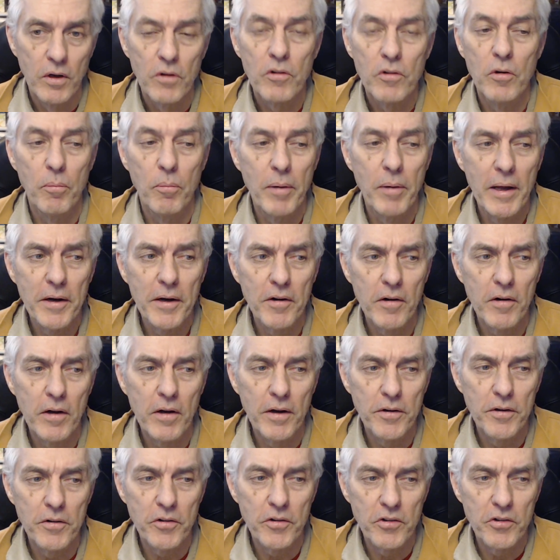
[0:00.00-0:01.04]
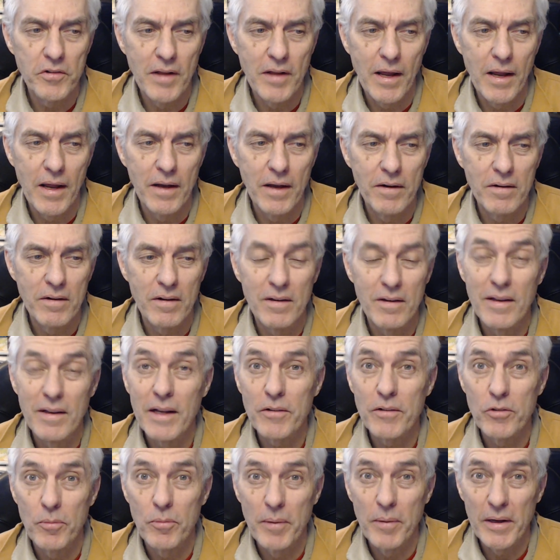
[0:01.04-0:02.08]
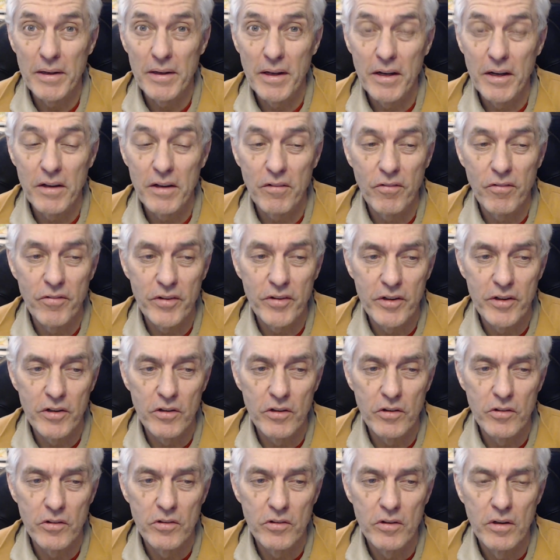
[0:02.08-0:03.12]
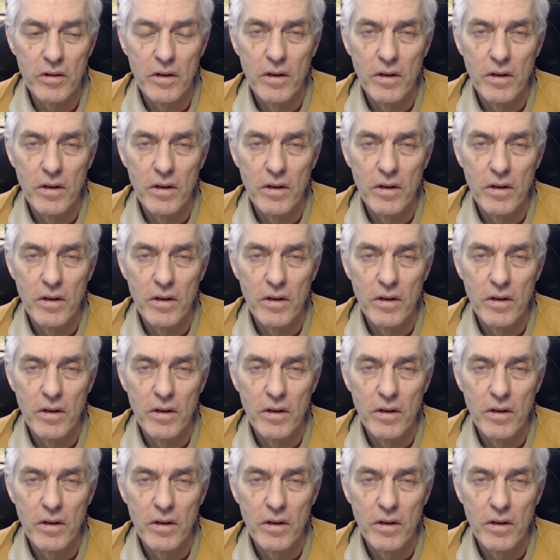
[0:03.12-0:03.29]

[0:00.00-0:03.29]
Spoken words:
To better understand electromagnetic fields,